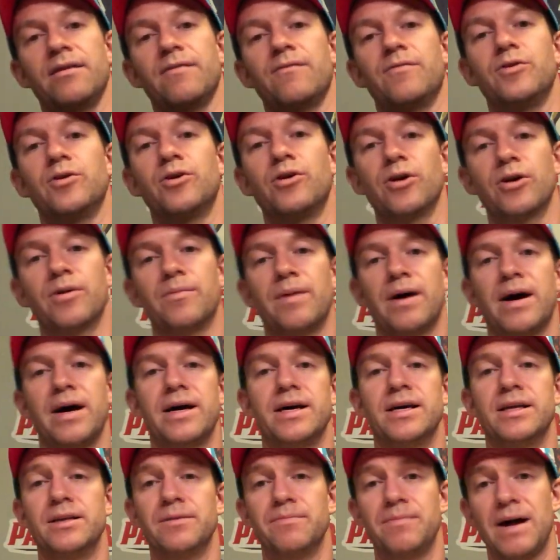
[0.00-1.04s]
if you go to my
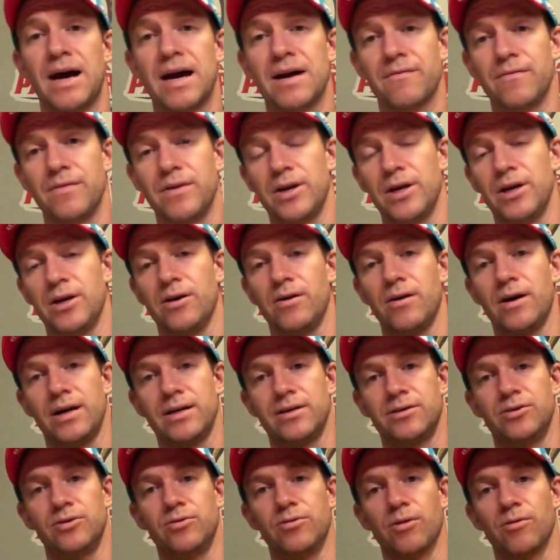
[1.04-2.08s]
in the bag video, I
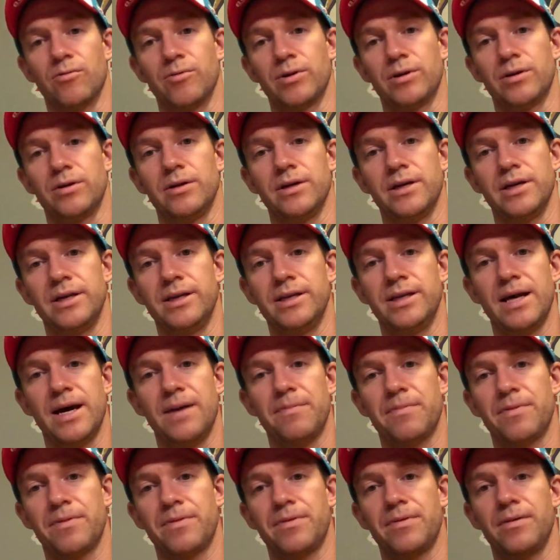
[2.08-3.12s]
do a real
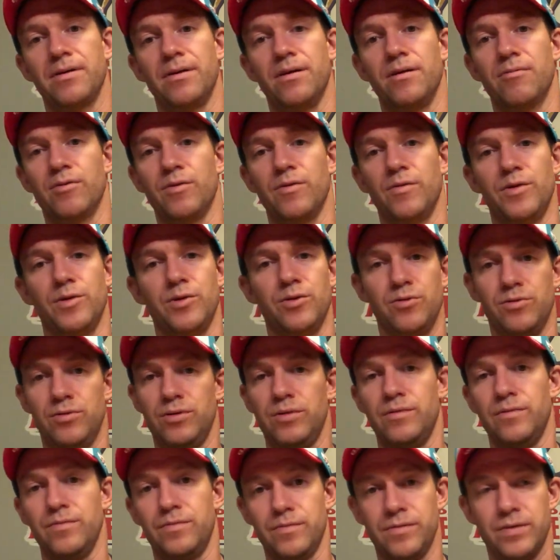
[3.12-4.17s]
in-depth review
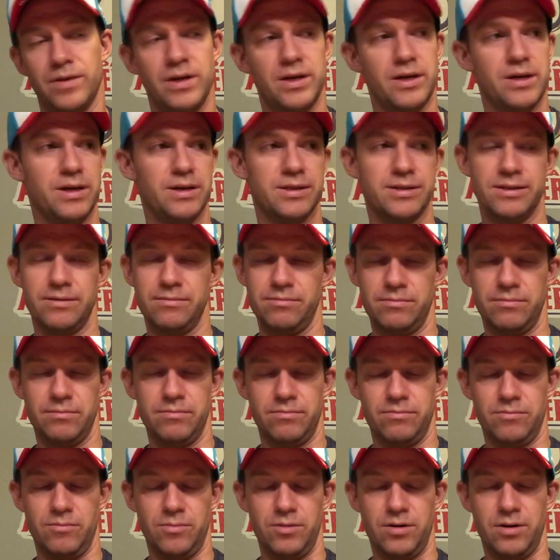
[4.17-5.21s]
of these and
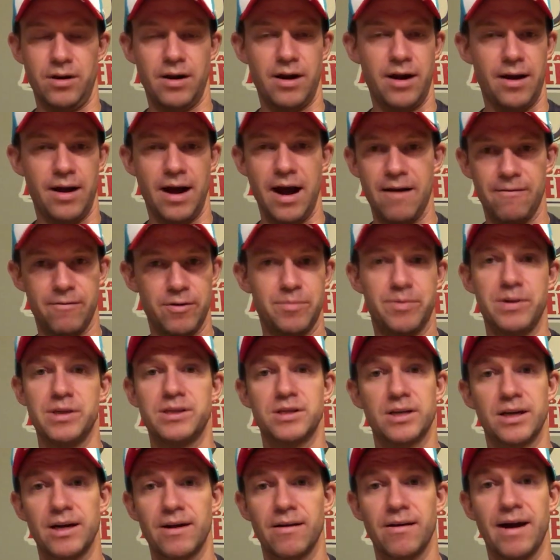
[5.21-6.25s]
every
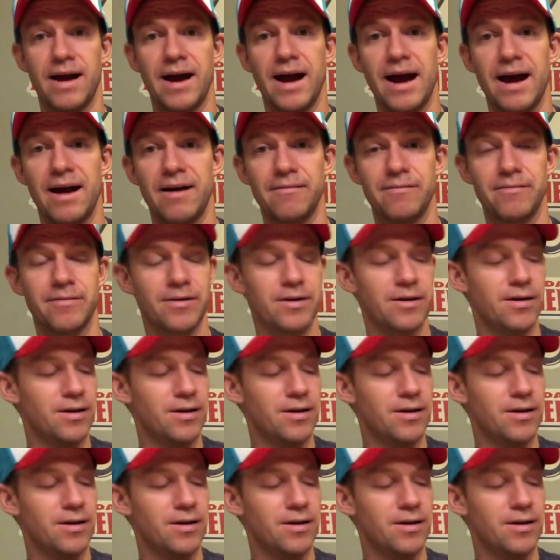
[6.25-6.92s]
piece of gear I have.